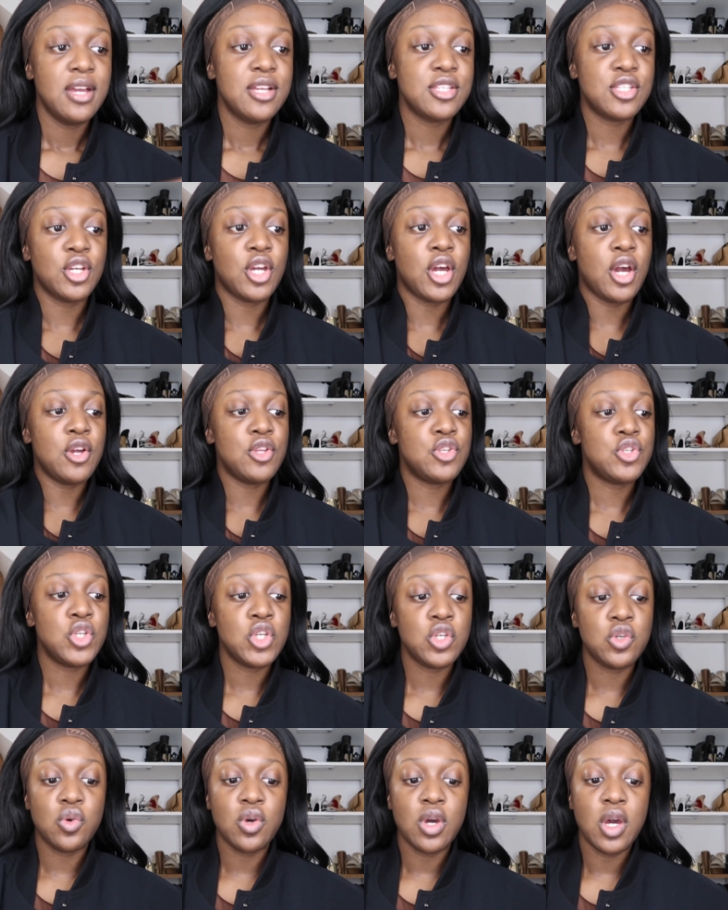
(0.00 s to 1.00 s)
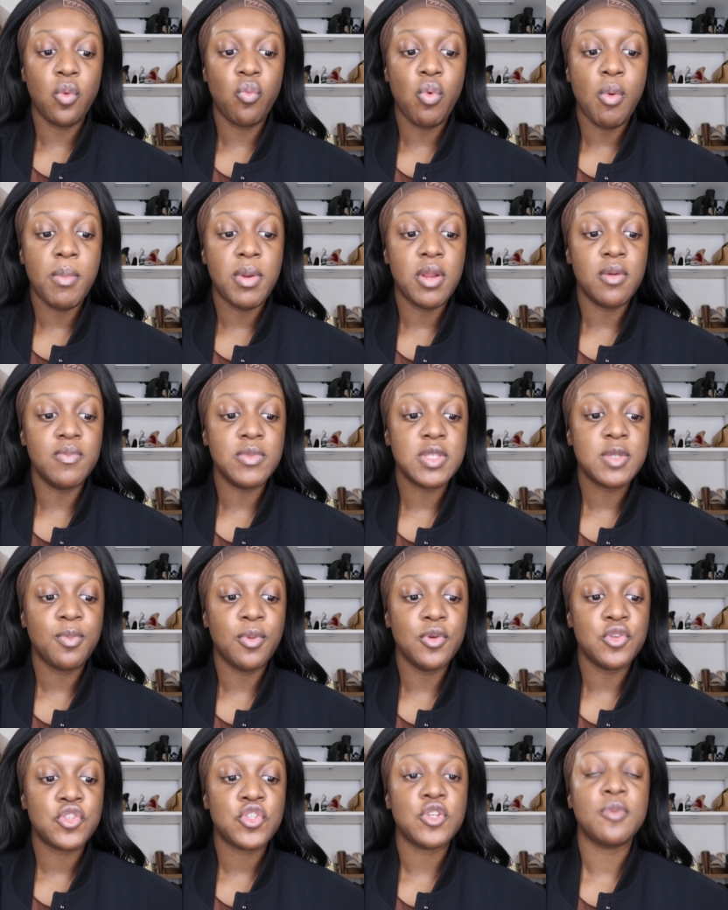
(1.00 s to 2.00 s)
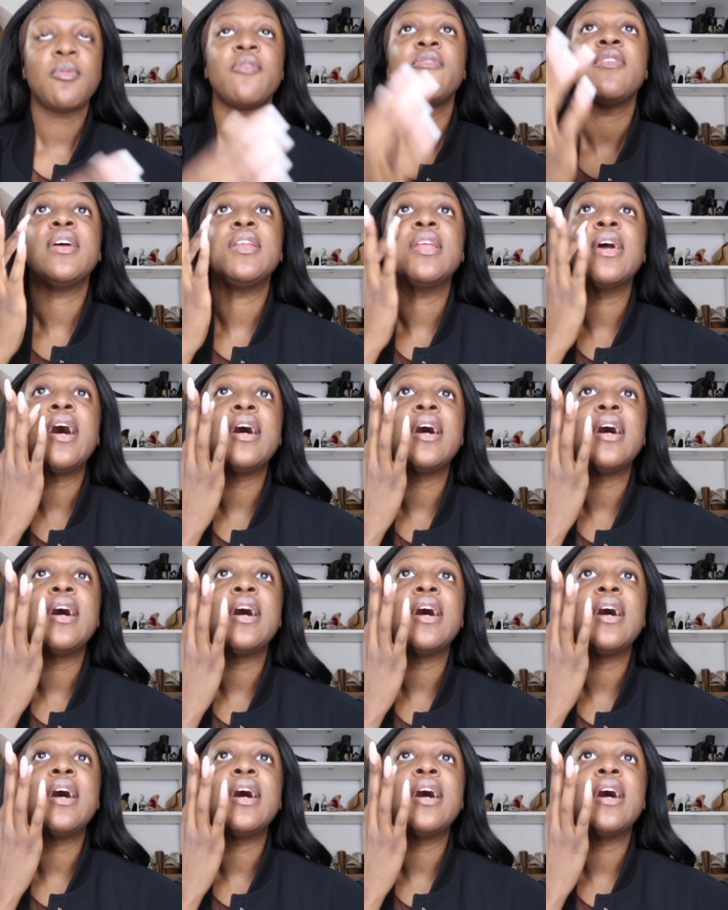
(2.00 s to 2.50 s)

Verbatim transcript: to go to a woman in sponsorship event